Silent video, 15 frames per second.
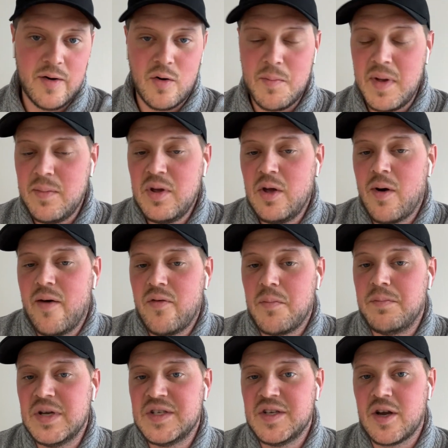or maybe you have a
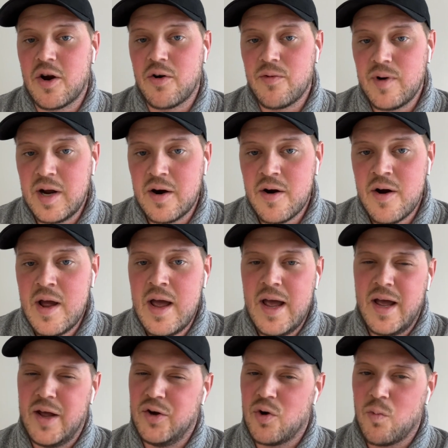busy career
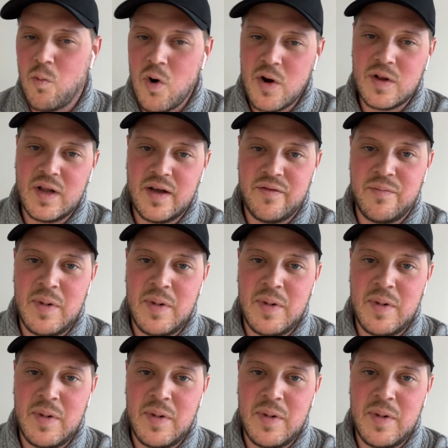and your work-life